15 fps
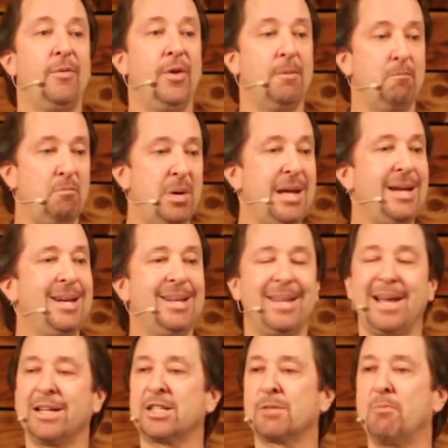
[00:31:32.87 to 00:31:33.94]
that being in
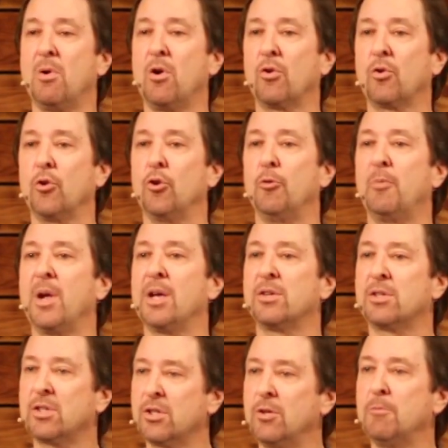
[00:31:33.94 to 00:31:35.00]
that small group
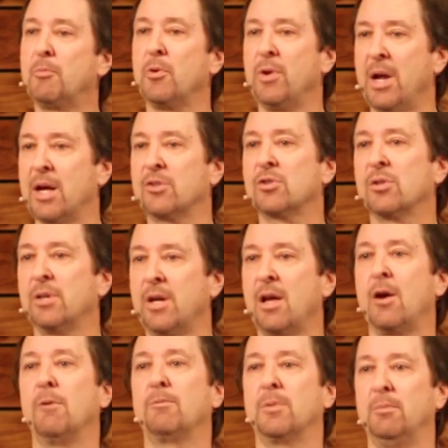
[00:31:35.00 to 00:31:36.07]
has supernaturally
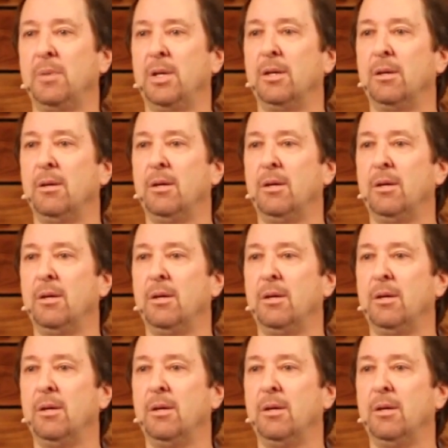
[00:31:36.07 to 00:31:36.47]
helped me.